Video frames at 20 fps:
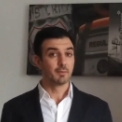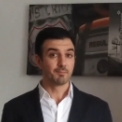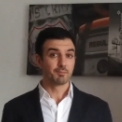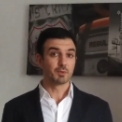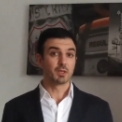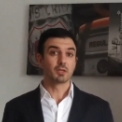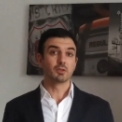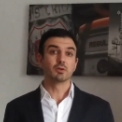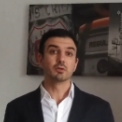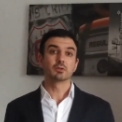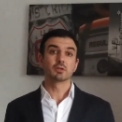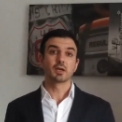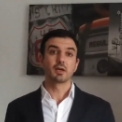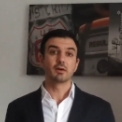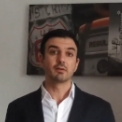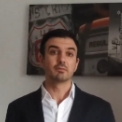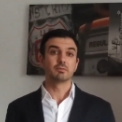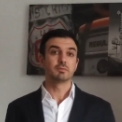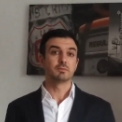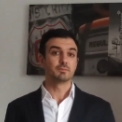They don't
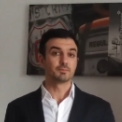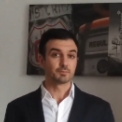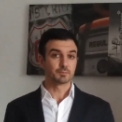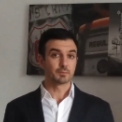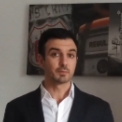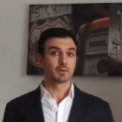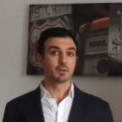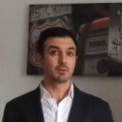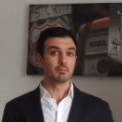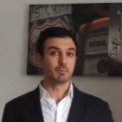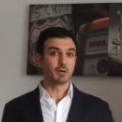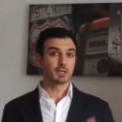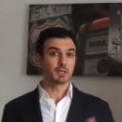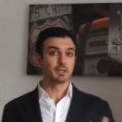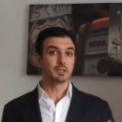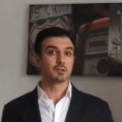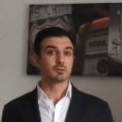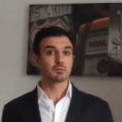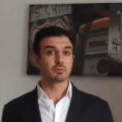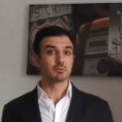have
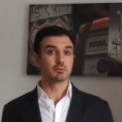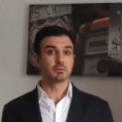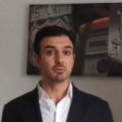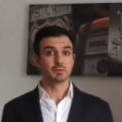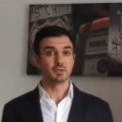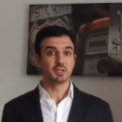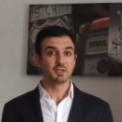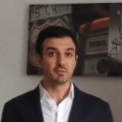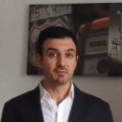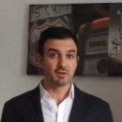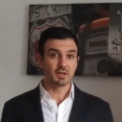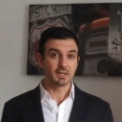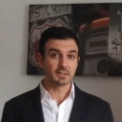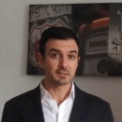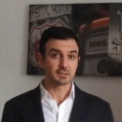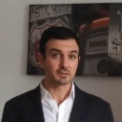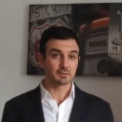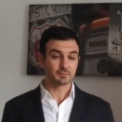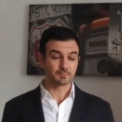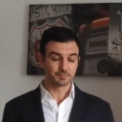money to
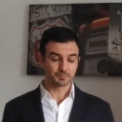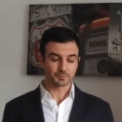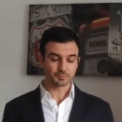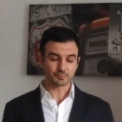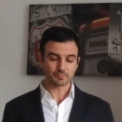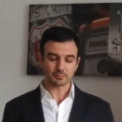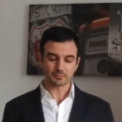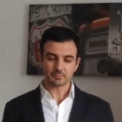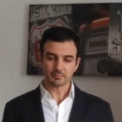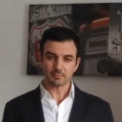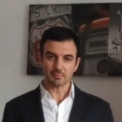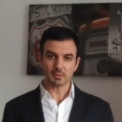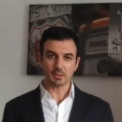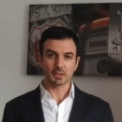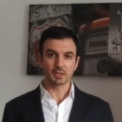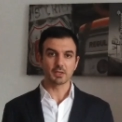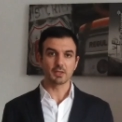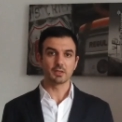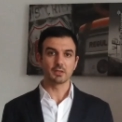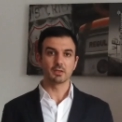invest
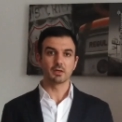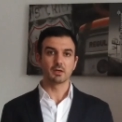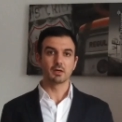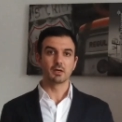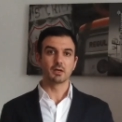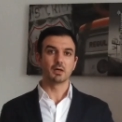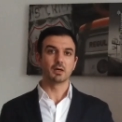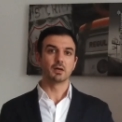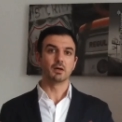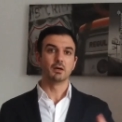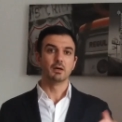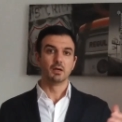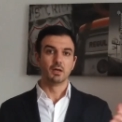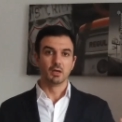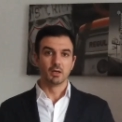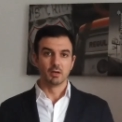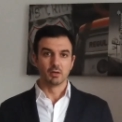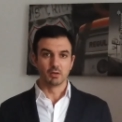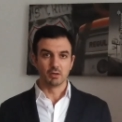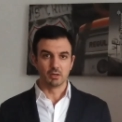in
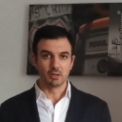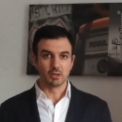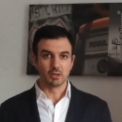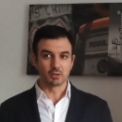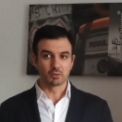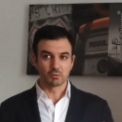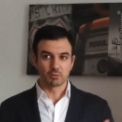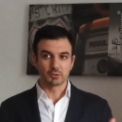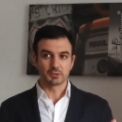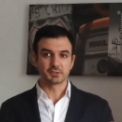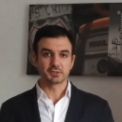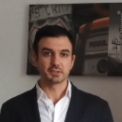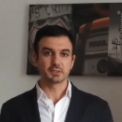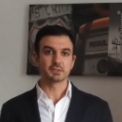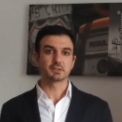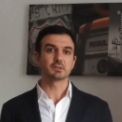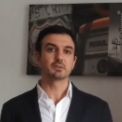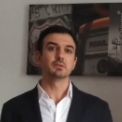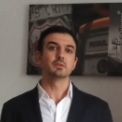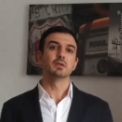
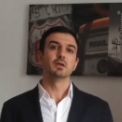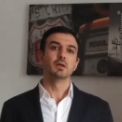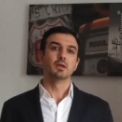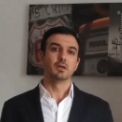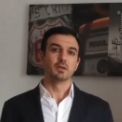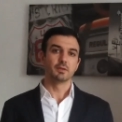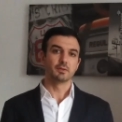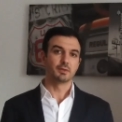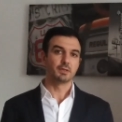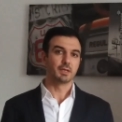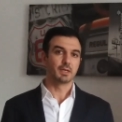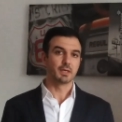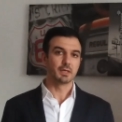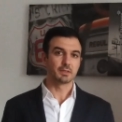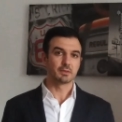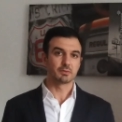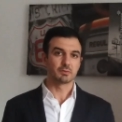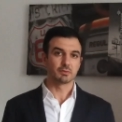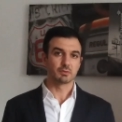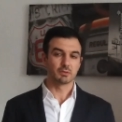courses
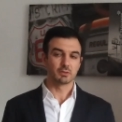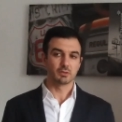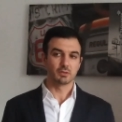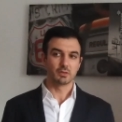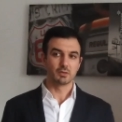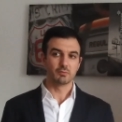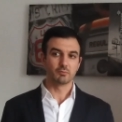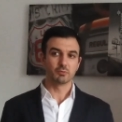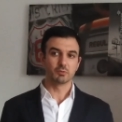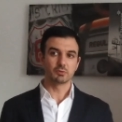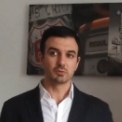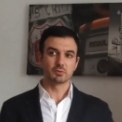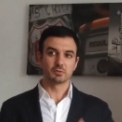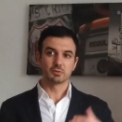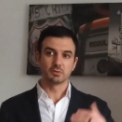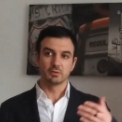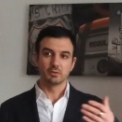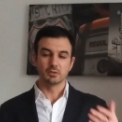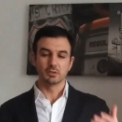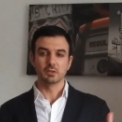that would
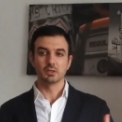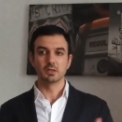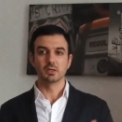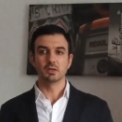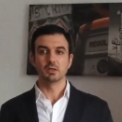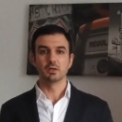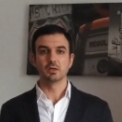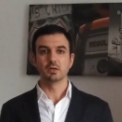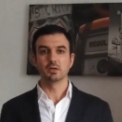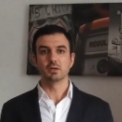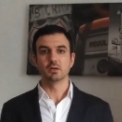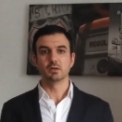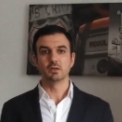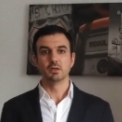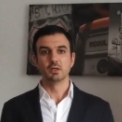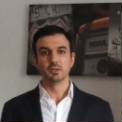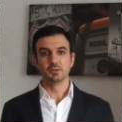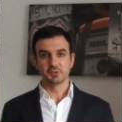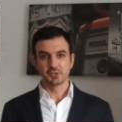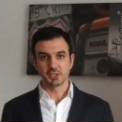
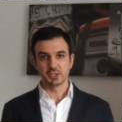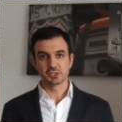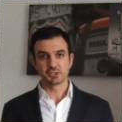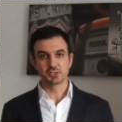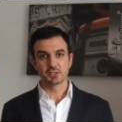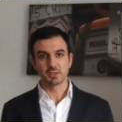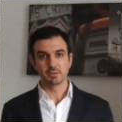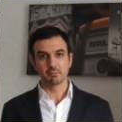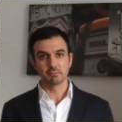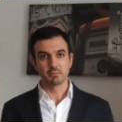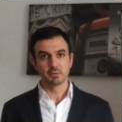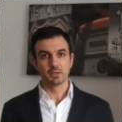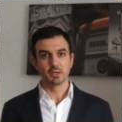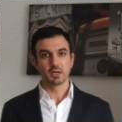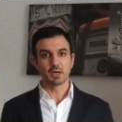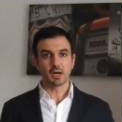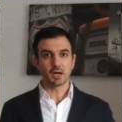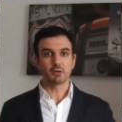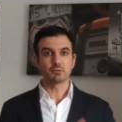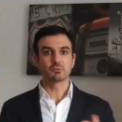teach them
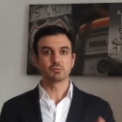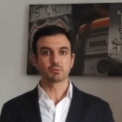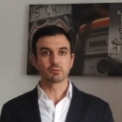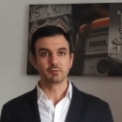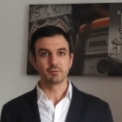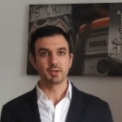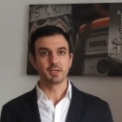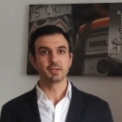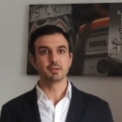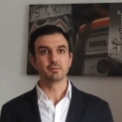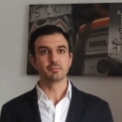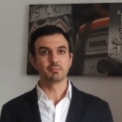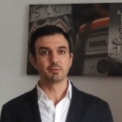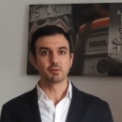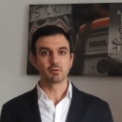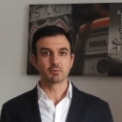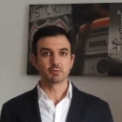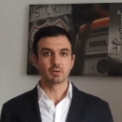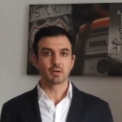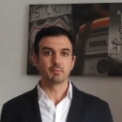how to create the
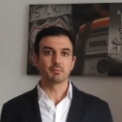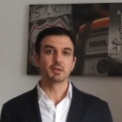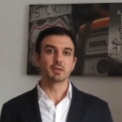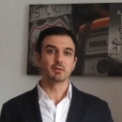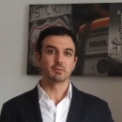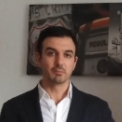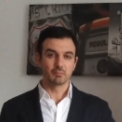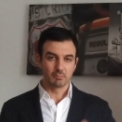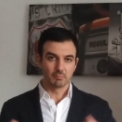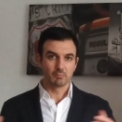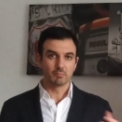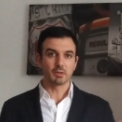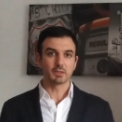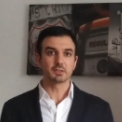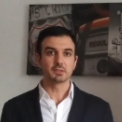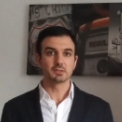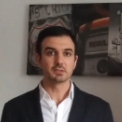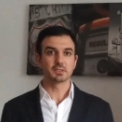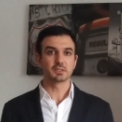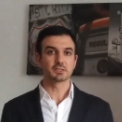program and
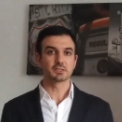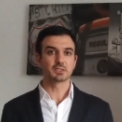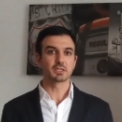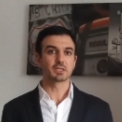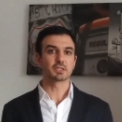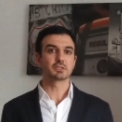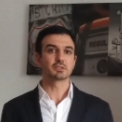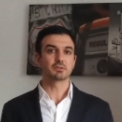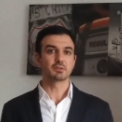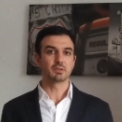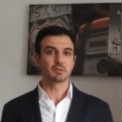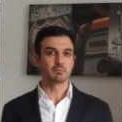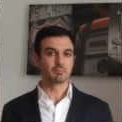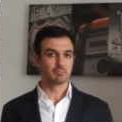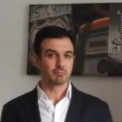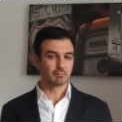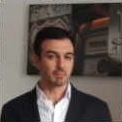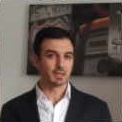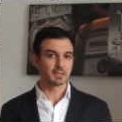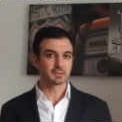what is actually
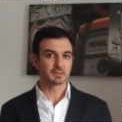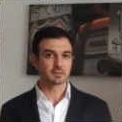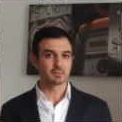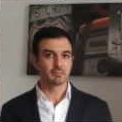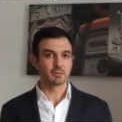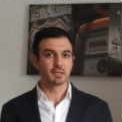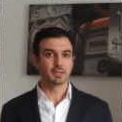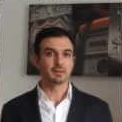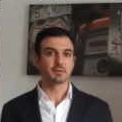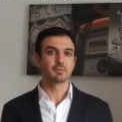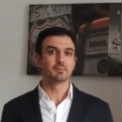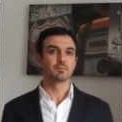mastermind.